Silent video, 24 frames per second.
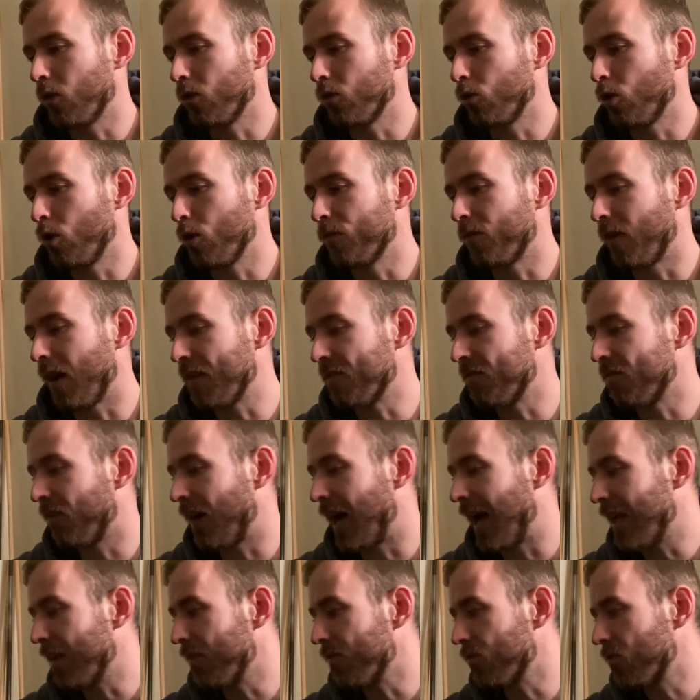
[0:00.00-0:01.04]

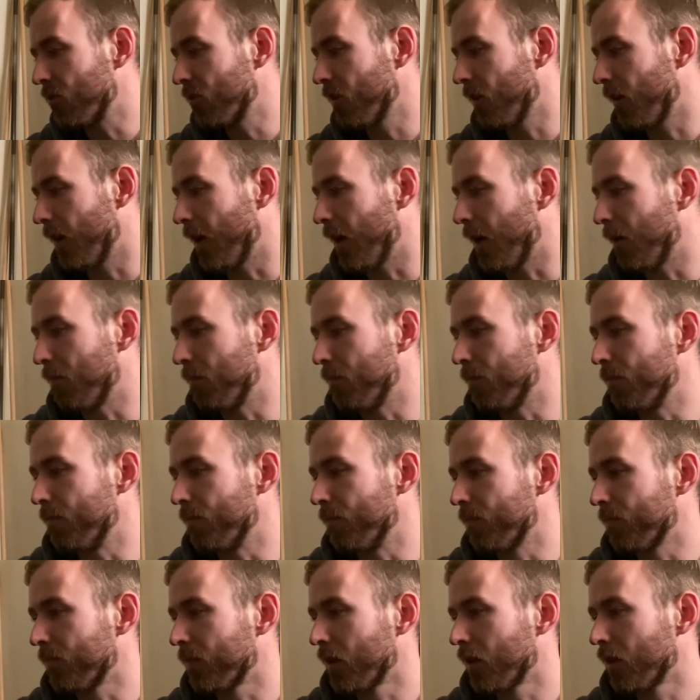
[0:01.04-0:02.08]
255s,
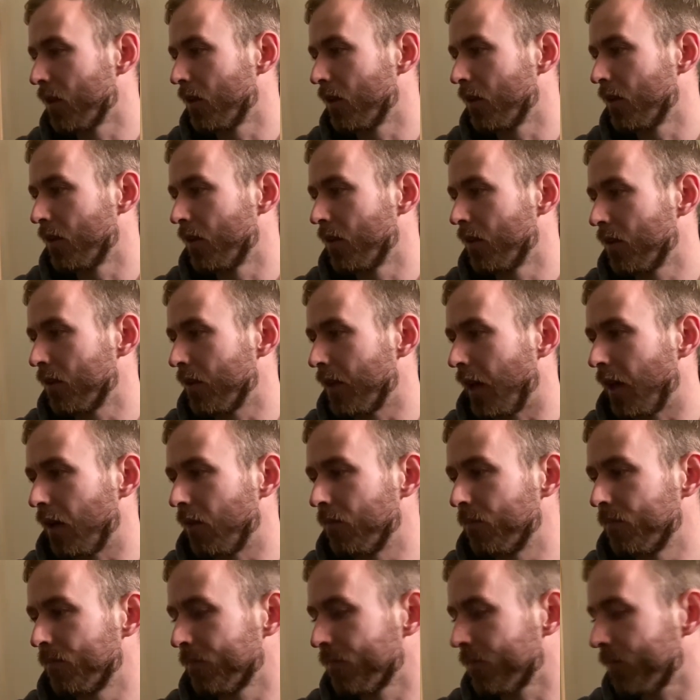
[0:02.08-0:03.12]
yeah.
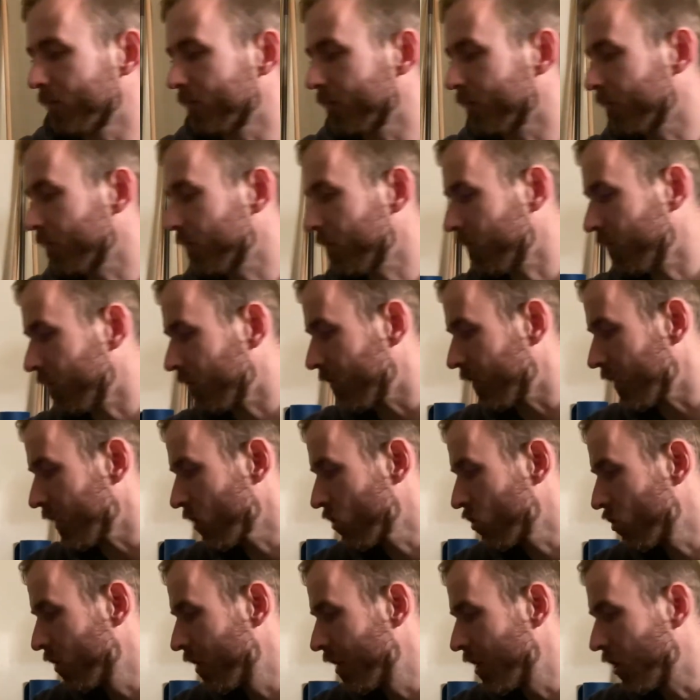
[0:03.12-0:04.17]

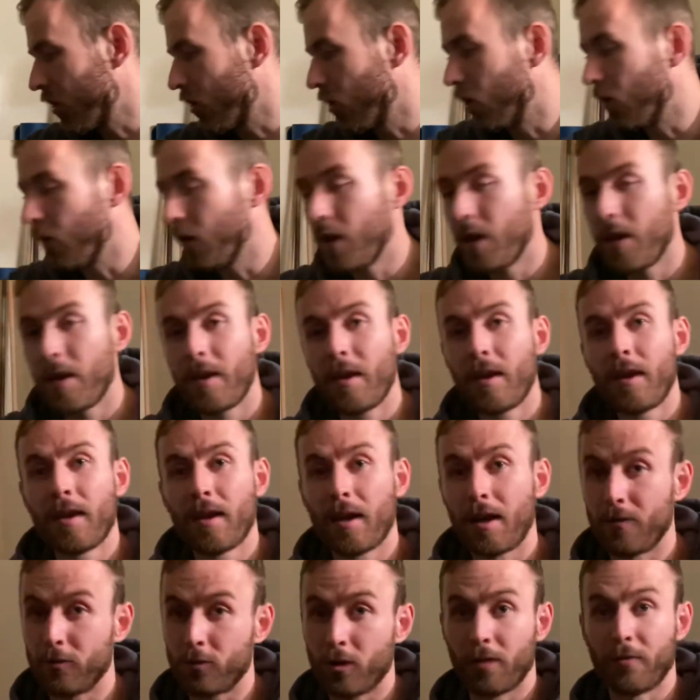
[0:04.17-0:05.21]
So there you go.
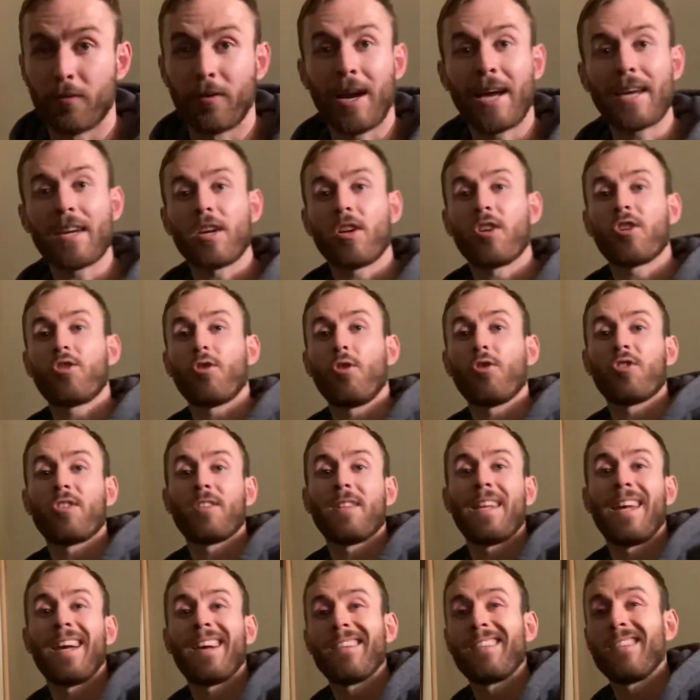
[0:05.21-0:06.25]
I've got a variety of shoes in
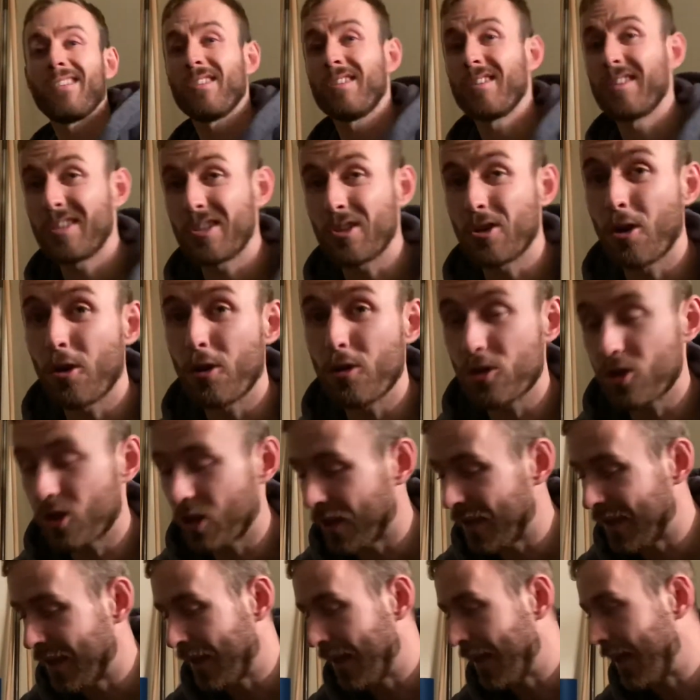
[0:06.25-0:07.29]
there to use.
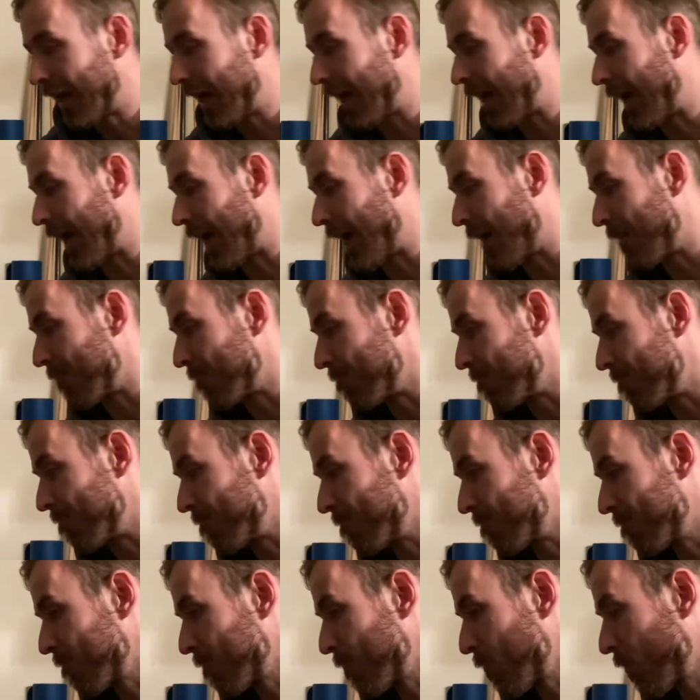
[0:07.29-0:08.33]

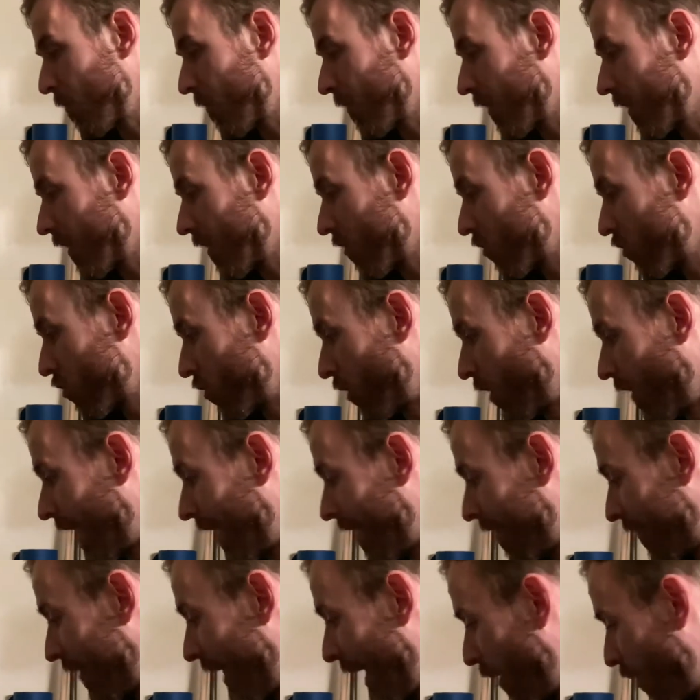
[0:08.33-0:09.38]
So I'll
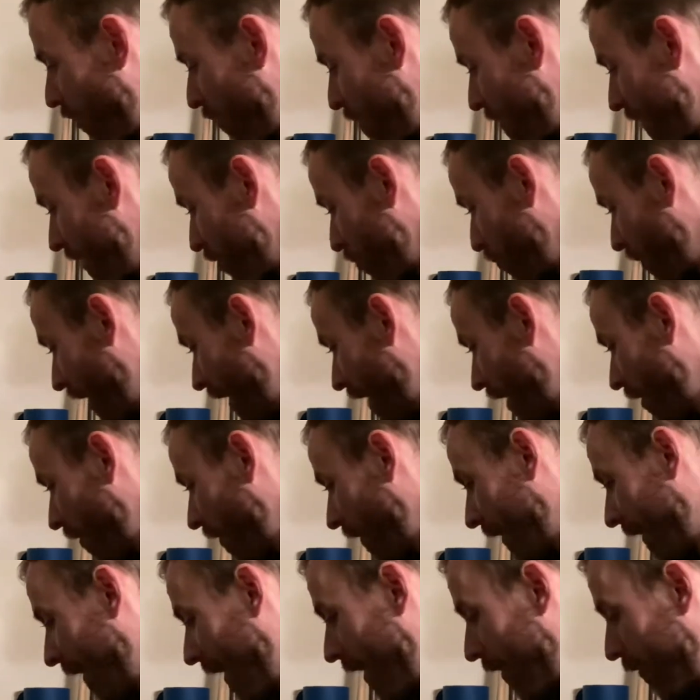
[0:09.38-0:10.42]
have that with me as well.
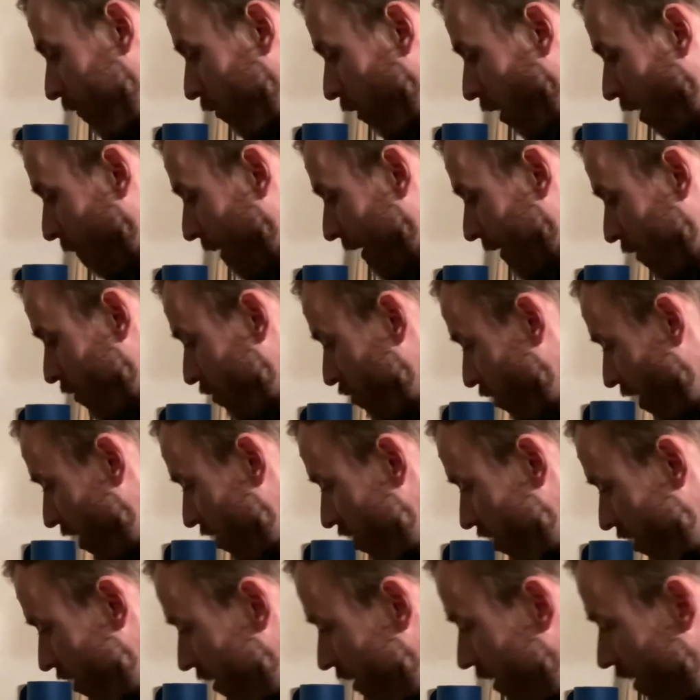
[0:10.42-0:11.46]
And then I've got my
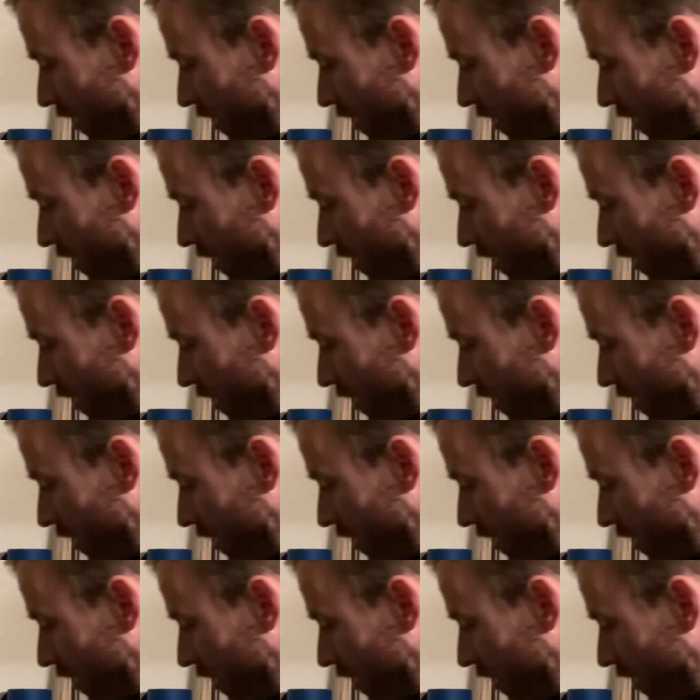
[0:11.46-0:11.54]
nutrition